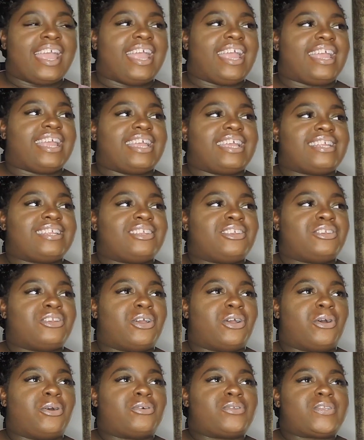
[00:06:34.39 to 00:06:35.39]
And, you
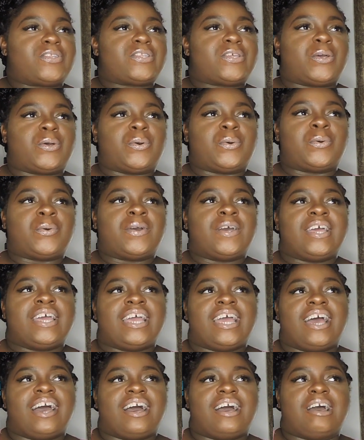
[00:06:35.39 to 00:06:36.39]
know, so,
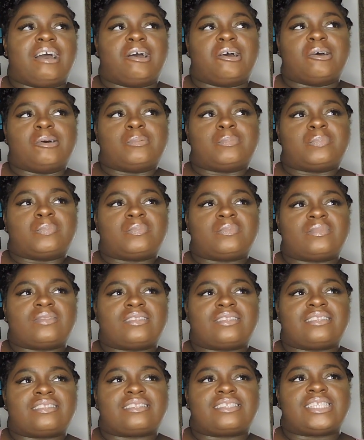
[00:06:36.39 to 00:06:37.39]
to
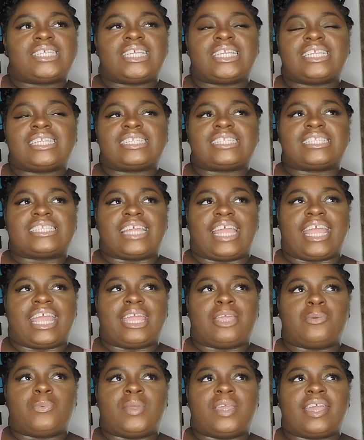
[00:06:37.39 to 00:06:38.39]
this
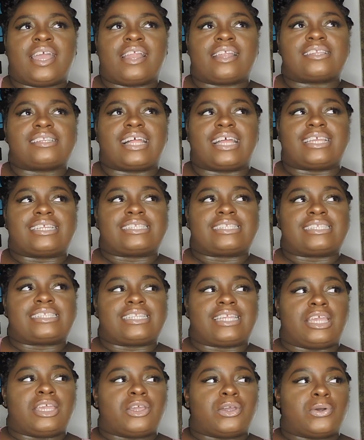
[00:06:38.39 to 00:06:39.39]
day, we kind of like
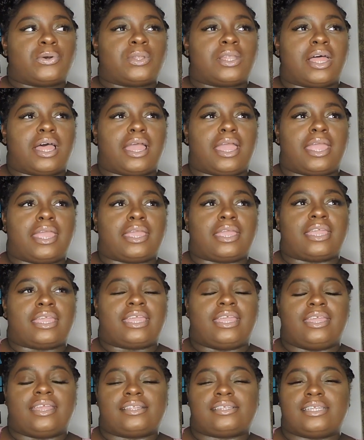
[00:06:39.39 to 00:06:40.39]
still like
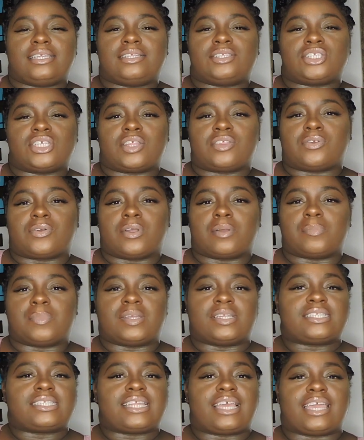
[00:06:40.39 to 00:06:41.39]
hit each other up, but
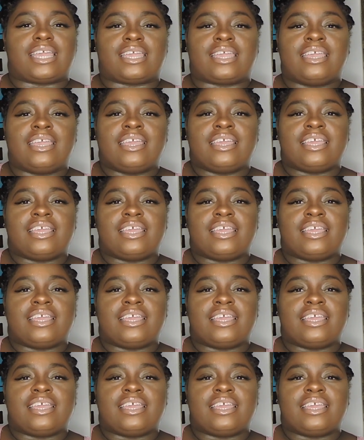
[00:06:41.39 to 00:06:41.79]
it's like,